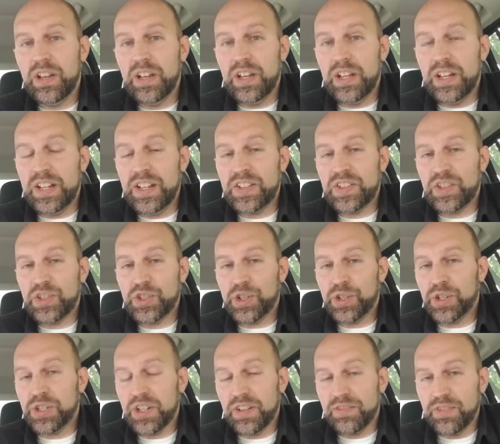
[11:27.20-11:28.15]
his
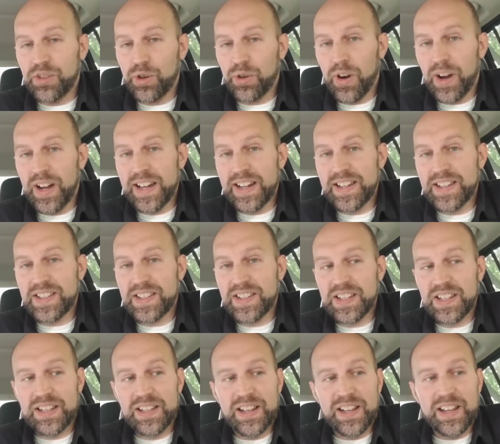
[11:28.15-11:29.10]
Church of
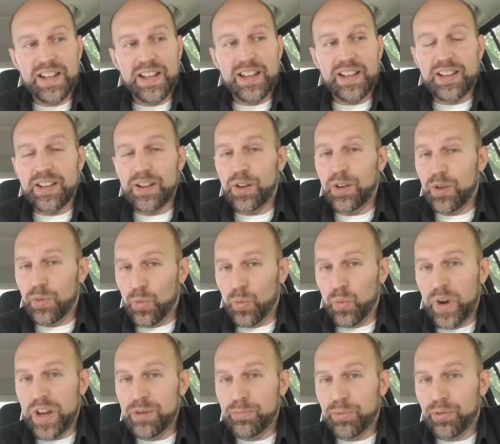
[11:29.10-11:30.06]
Christ
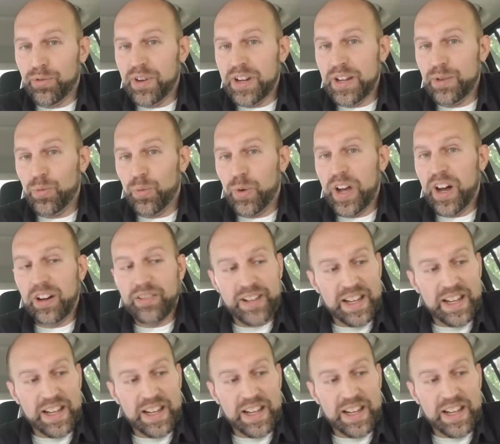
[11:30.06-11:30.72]
went pretty well.